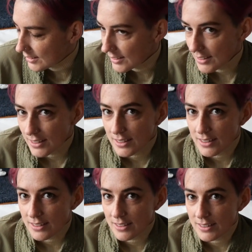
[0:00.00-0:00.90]

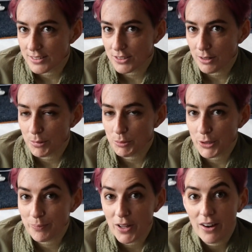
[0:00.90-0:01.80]
Oh, it's a grumpy
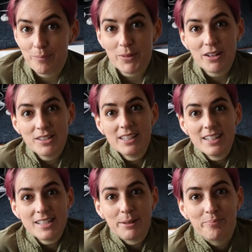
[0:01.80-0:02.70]
boy. All right, I'll see you
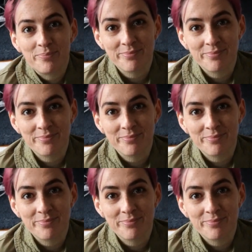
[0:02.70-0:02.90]
next time.